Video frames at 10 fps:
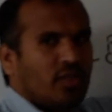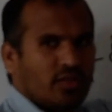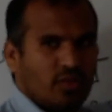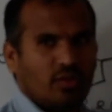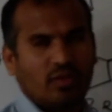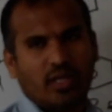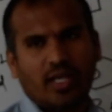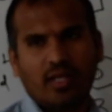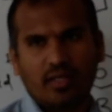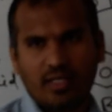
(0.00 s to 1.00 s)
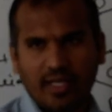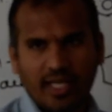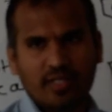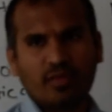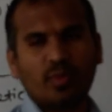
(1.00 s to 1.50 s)
So in
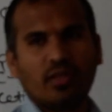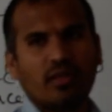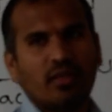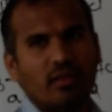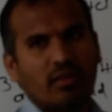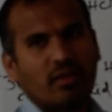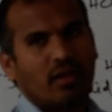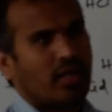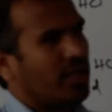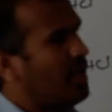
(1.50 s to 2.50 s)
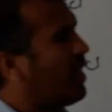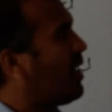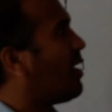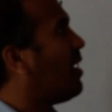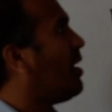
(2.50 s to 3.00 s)
textbook or in
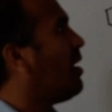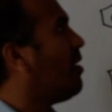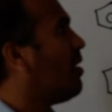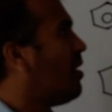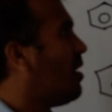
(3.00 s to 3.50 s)
any